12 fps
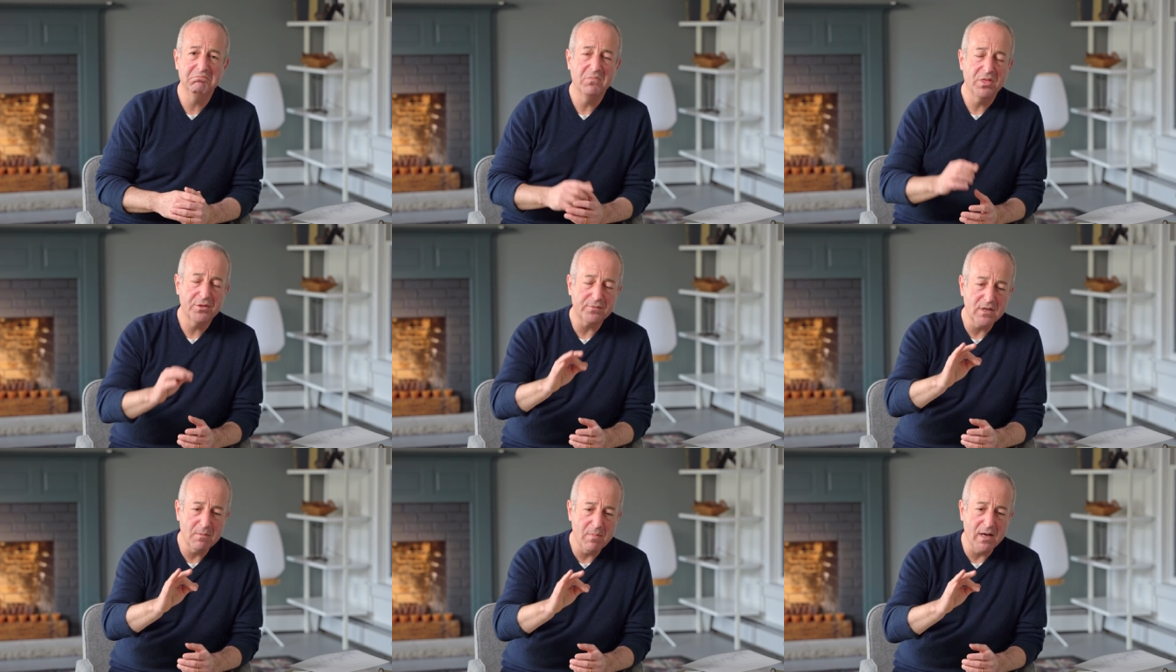
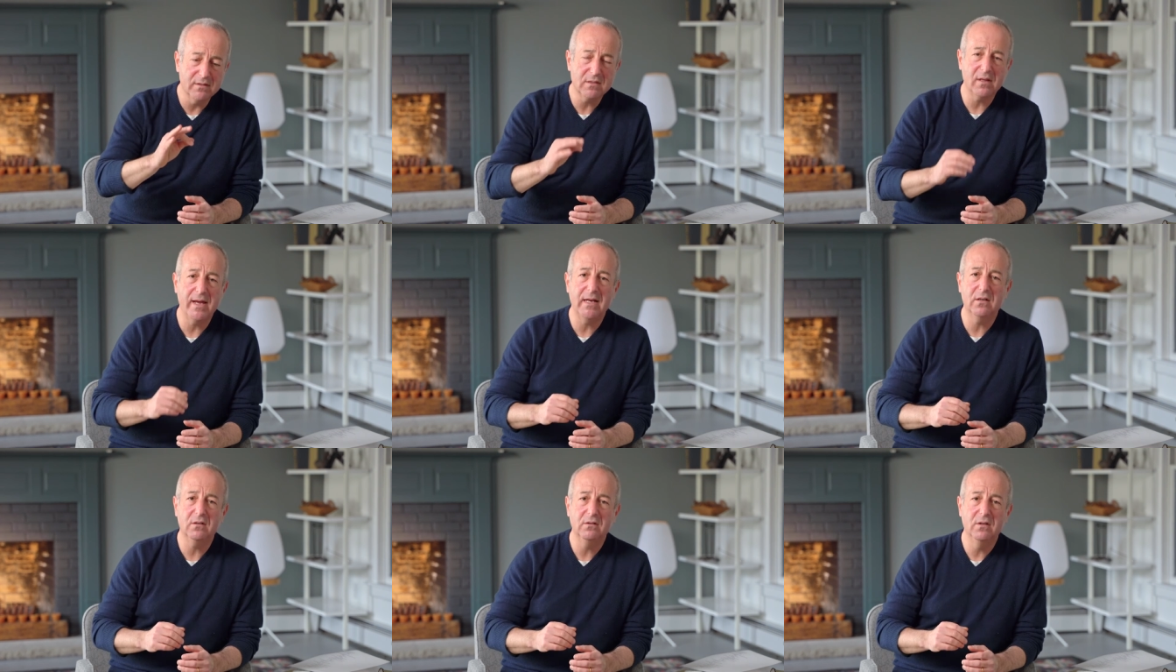Three months
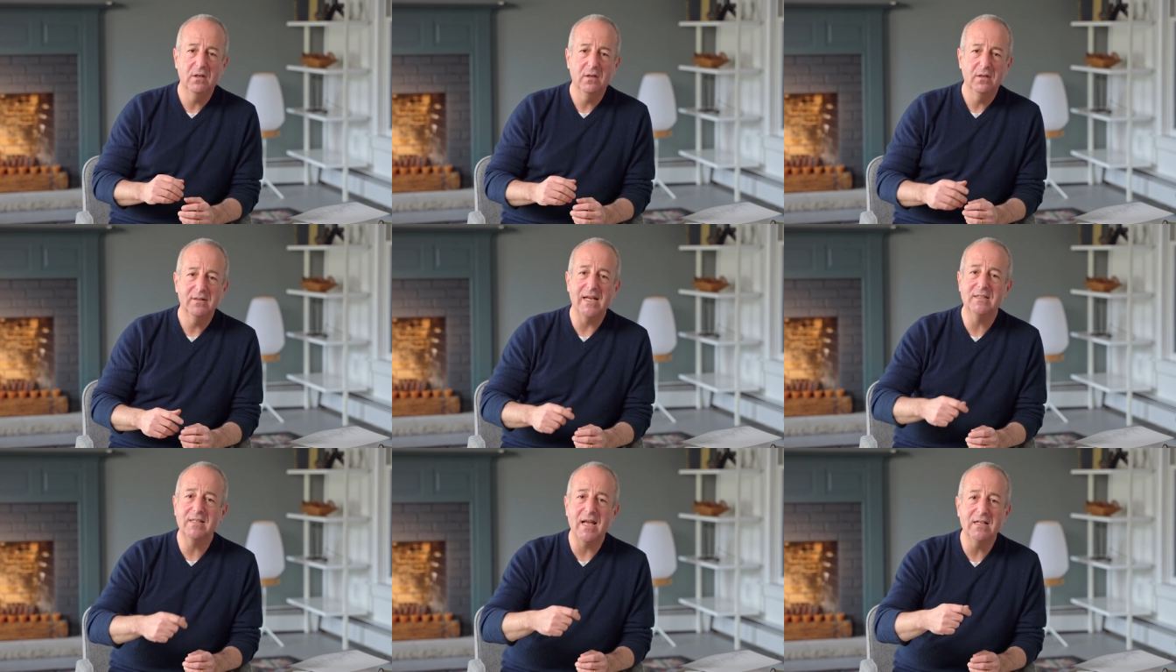later, they
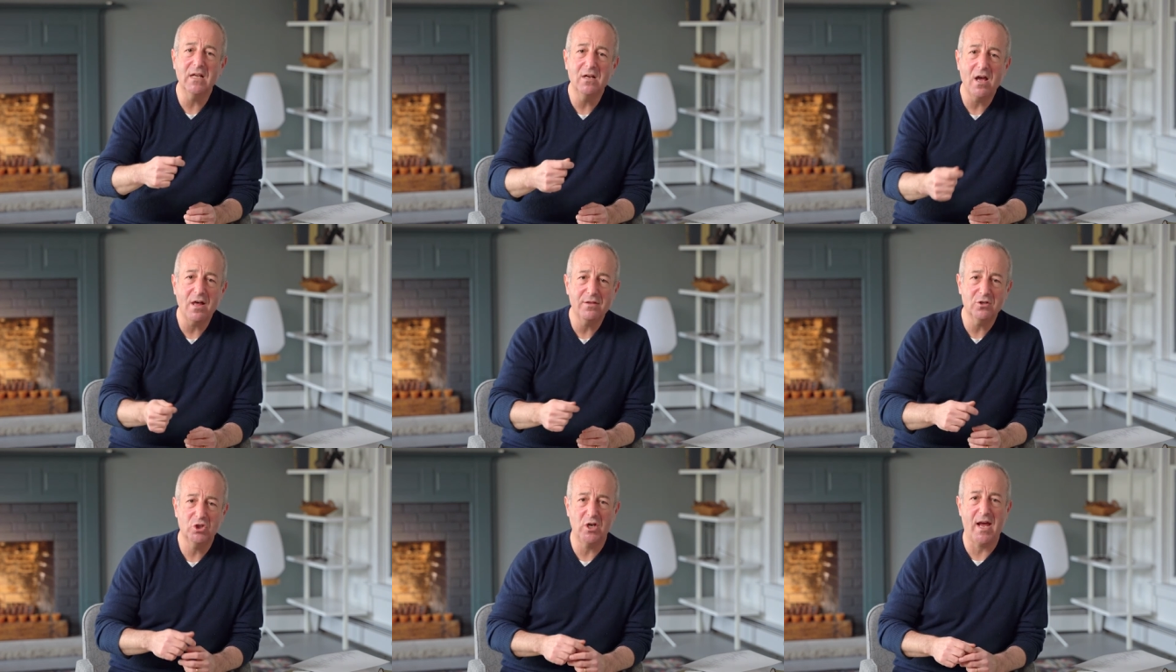send
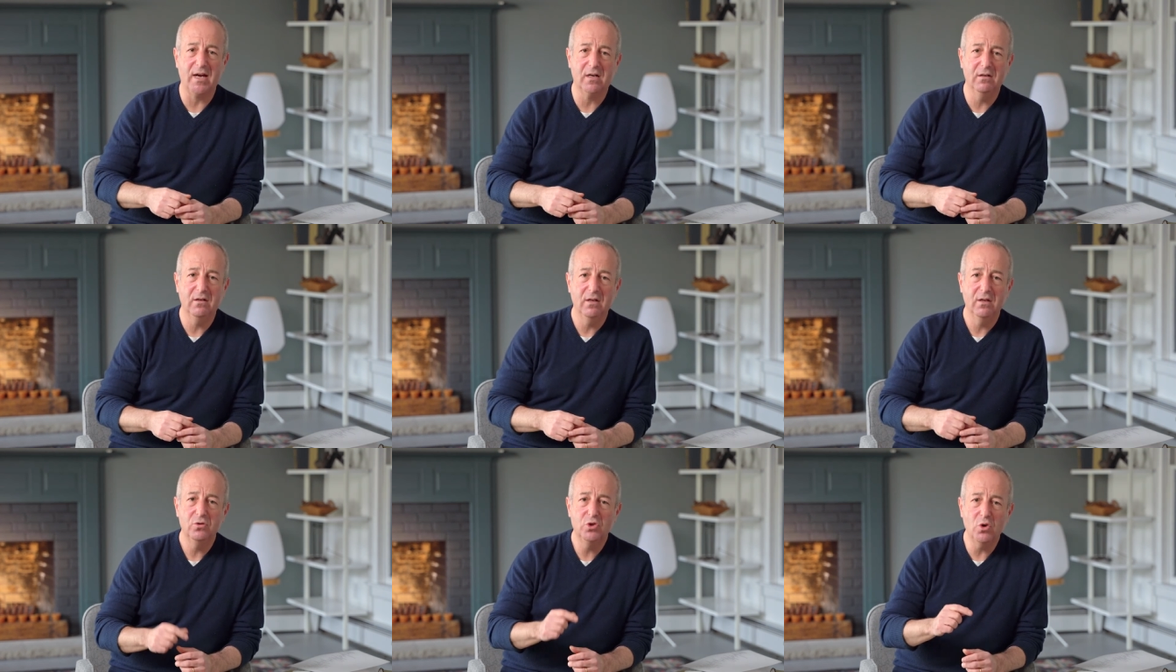another check,
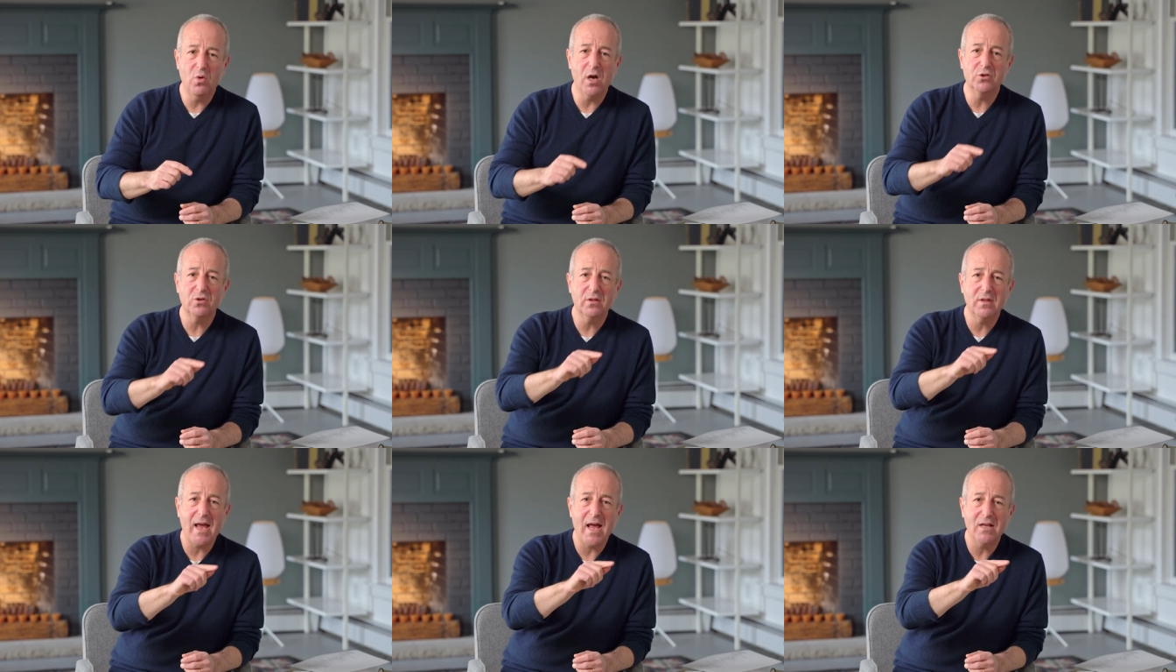
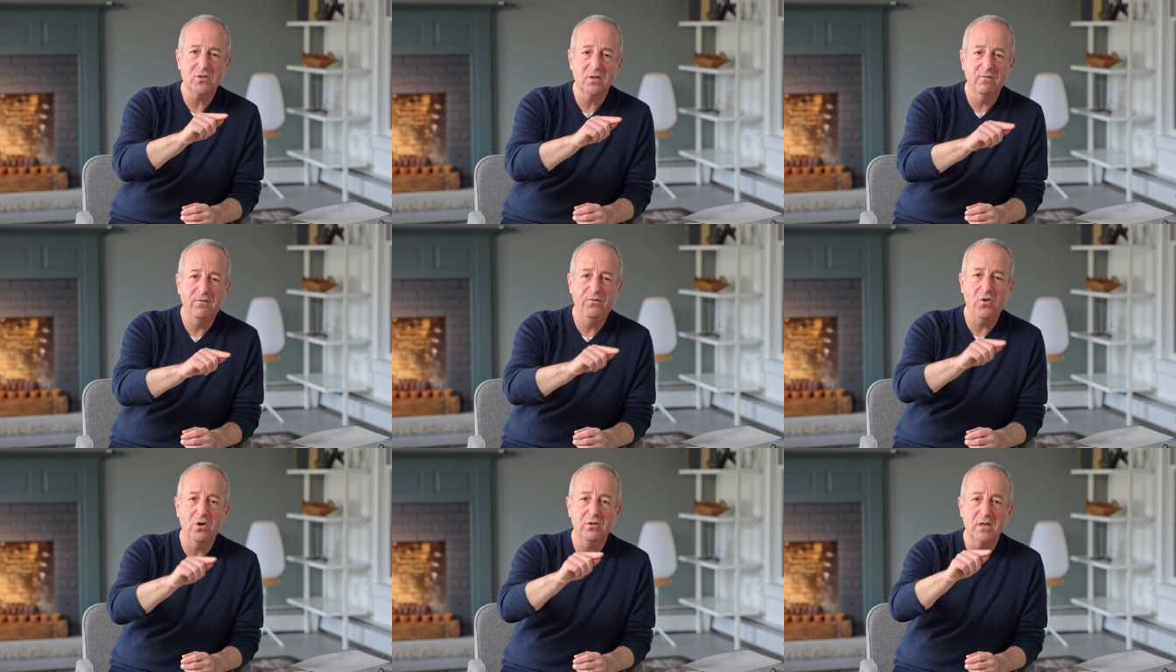200,000,
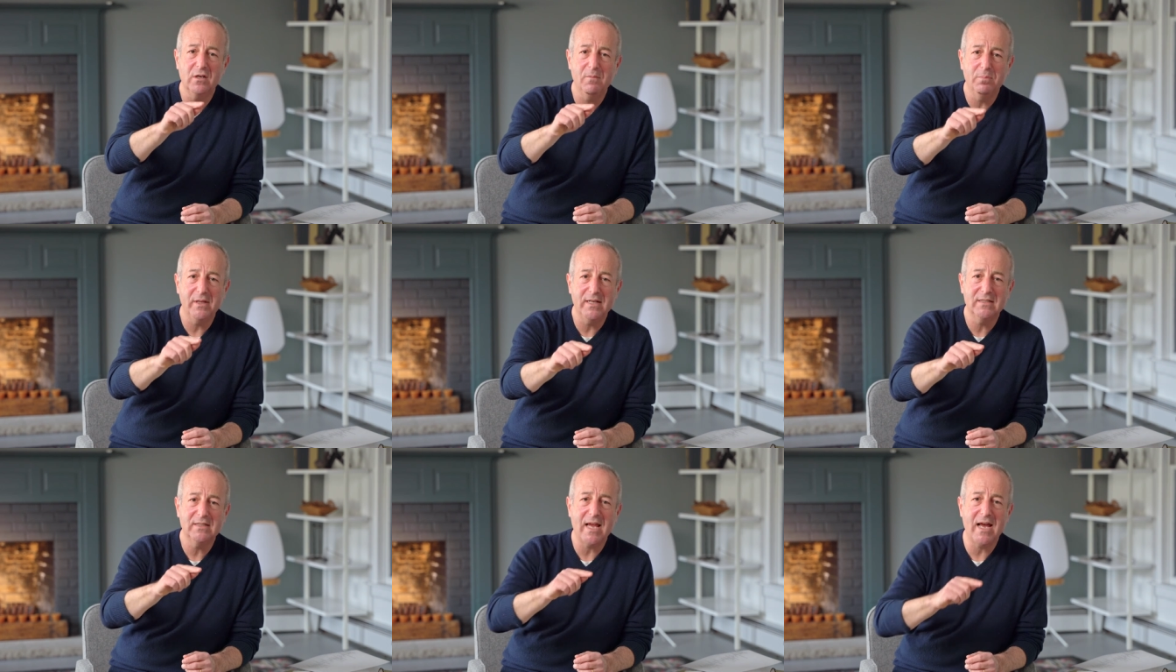full and complete
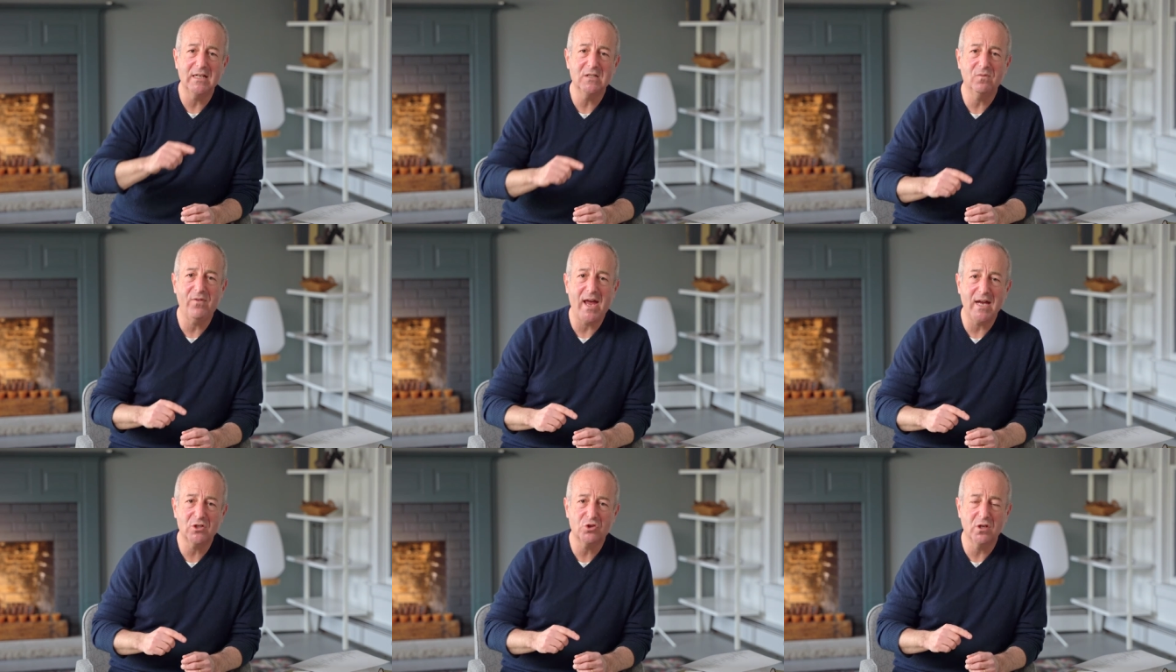
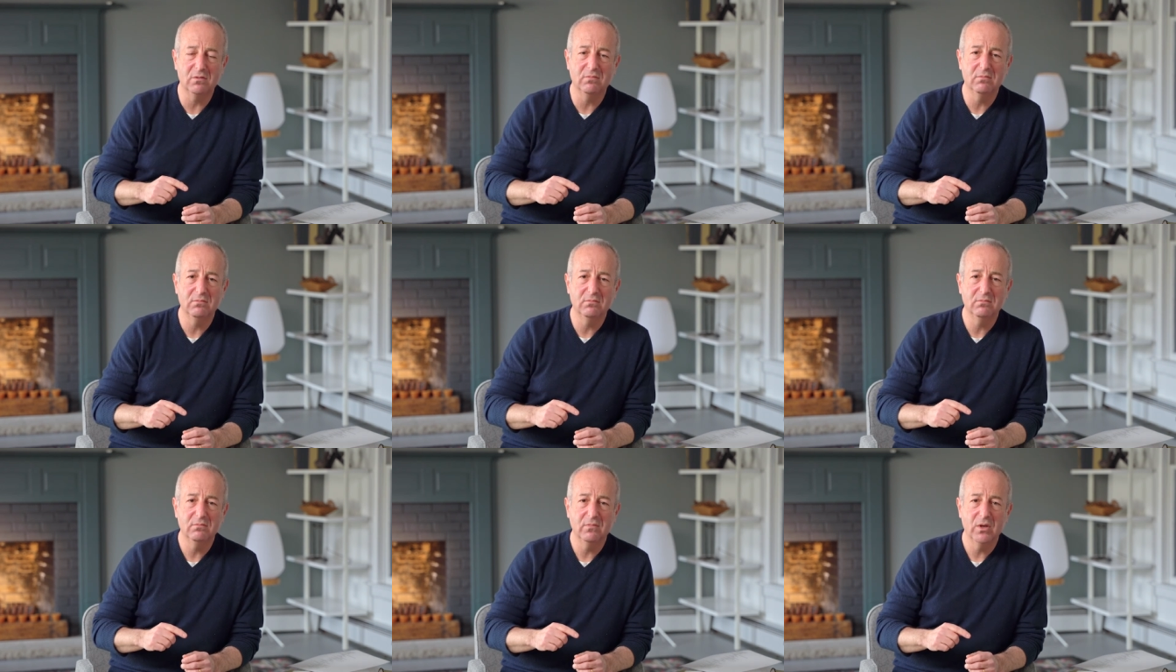satisfaction.
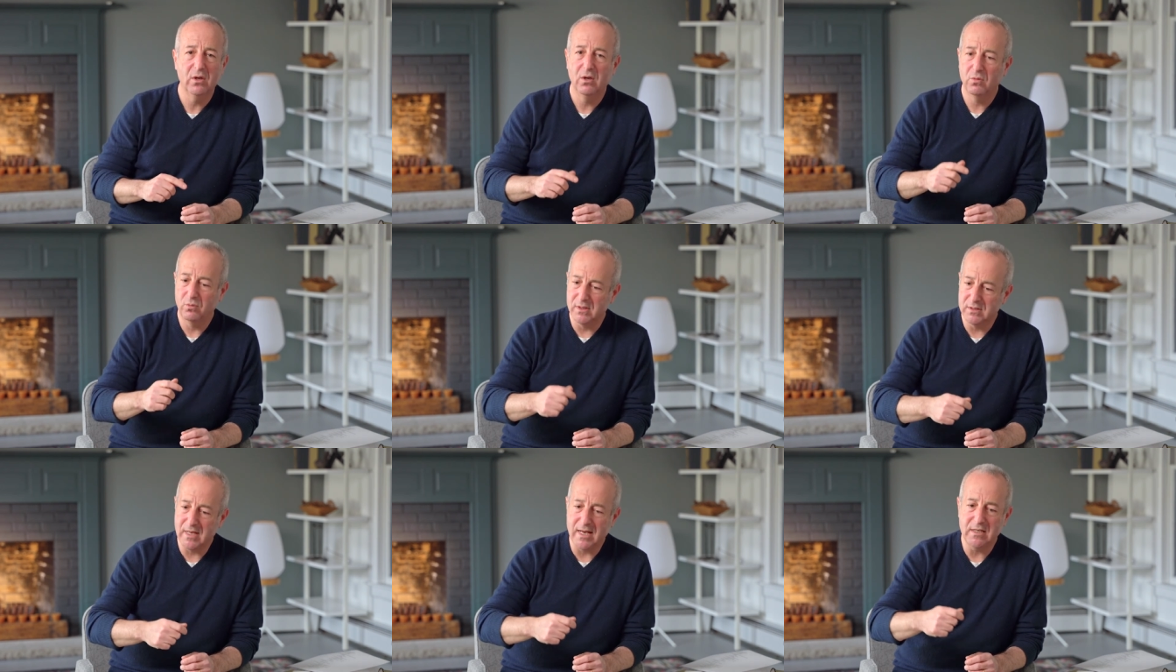We
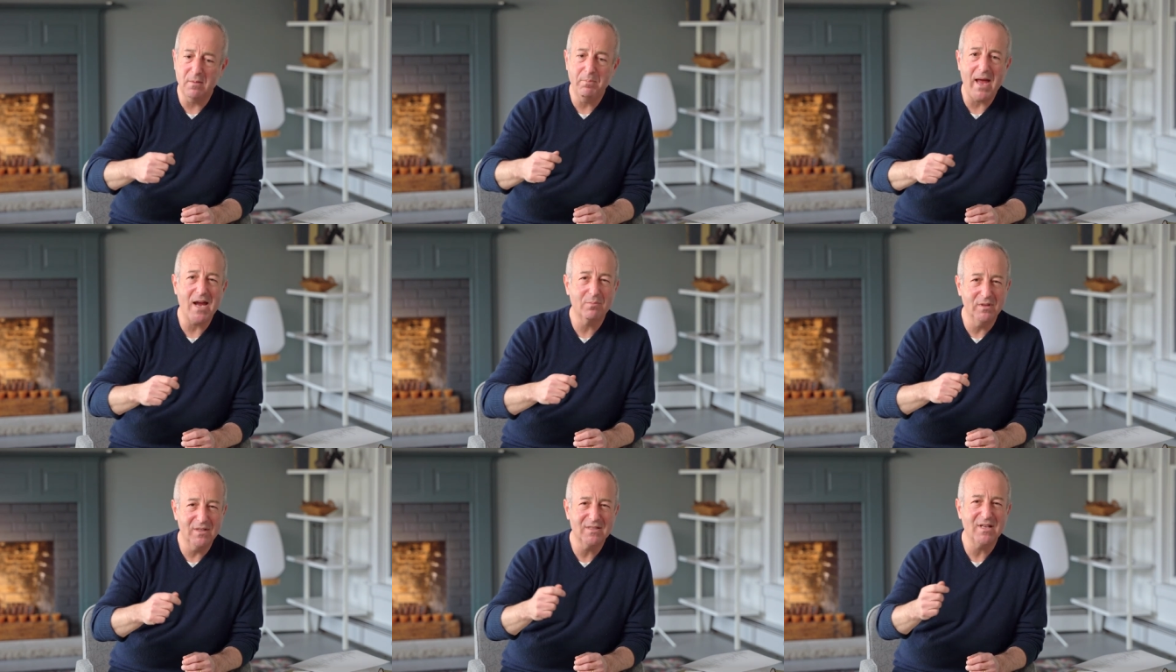send it back,
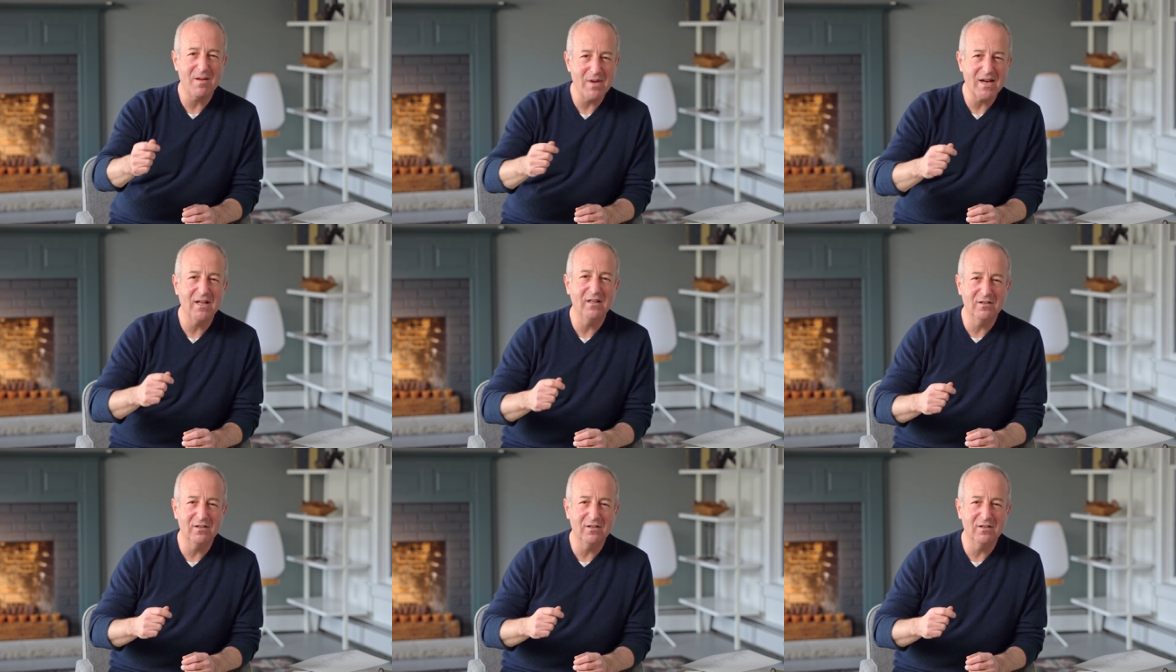but this time I got a little